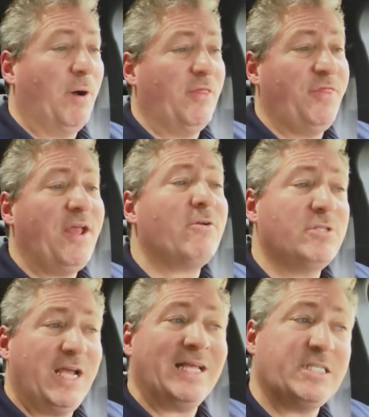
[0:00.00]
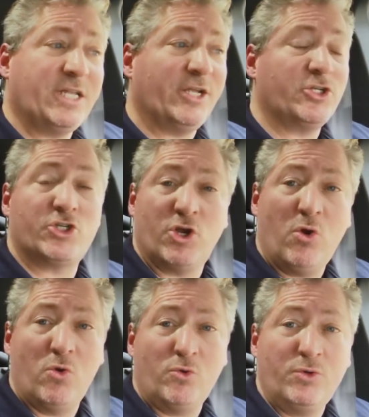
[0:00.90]
but their testing
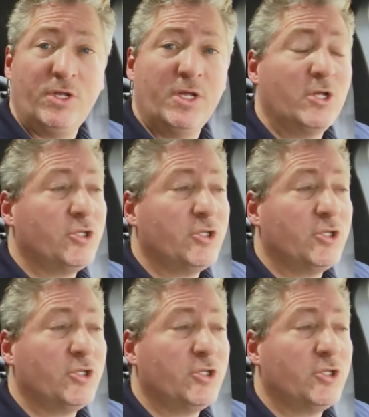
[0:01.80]
showed